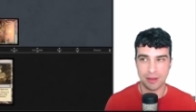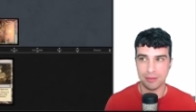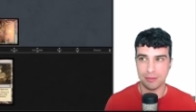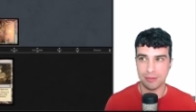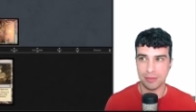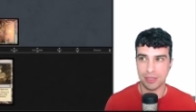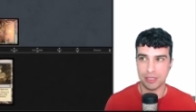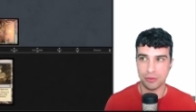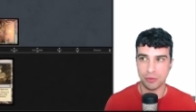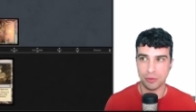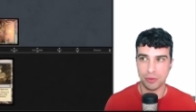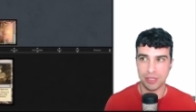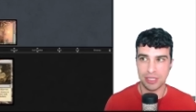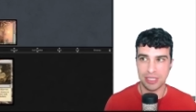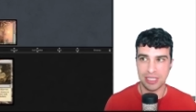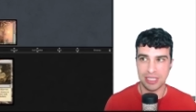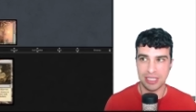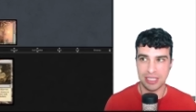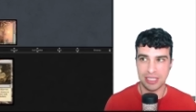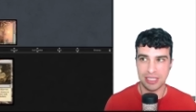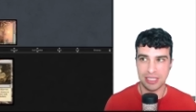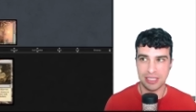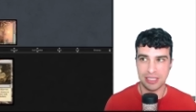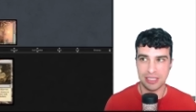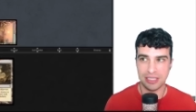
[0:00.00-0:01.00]
but
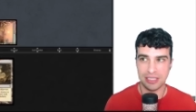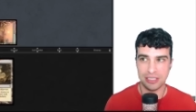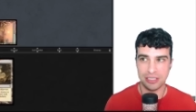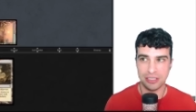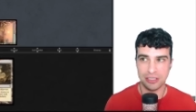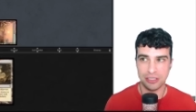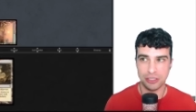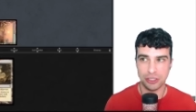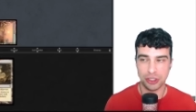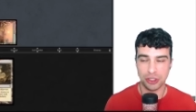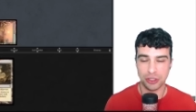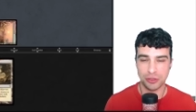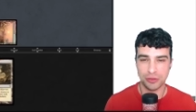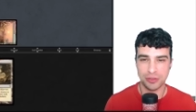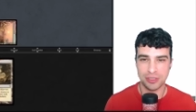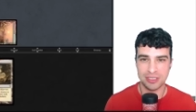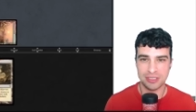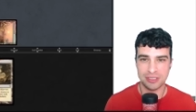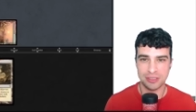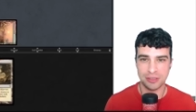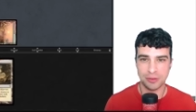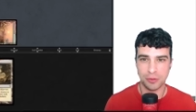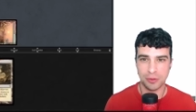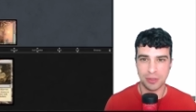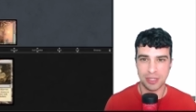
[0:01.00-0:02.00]
we
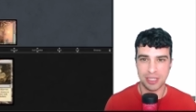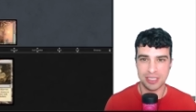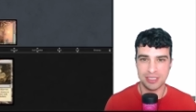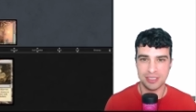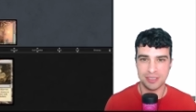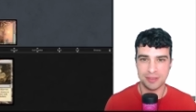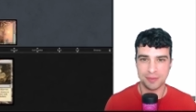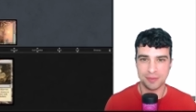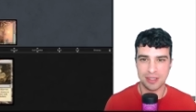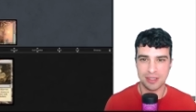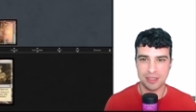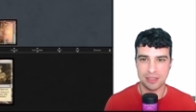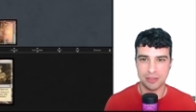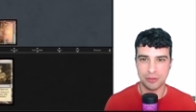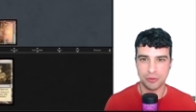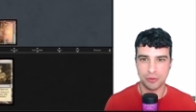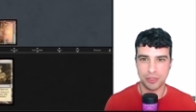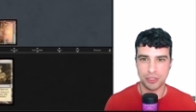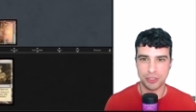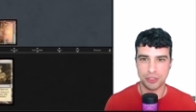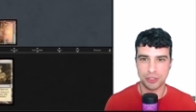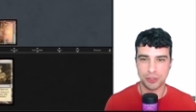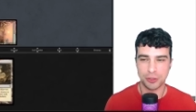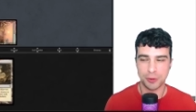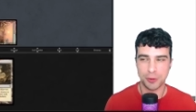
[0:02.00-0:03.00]
shouldn't, right?
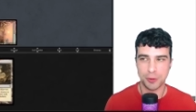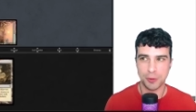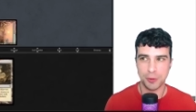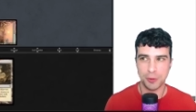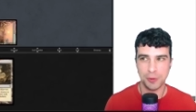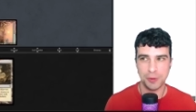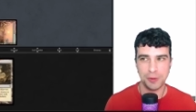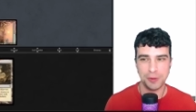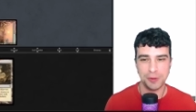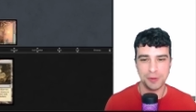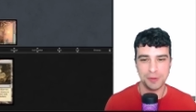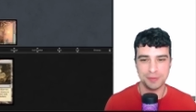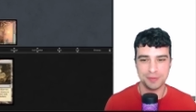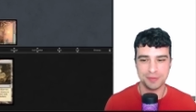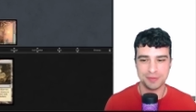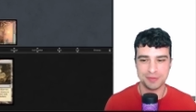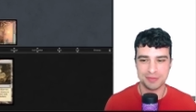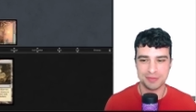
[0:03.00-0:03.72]
3-2.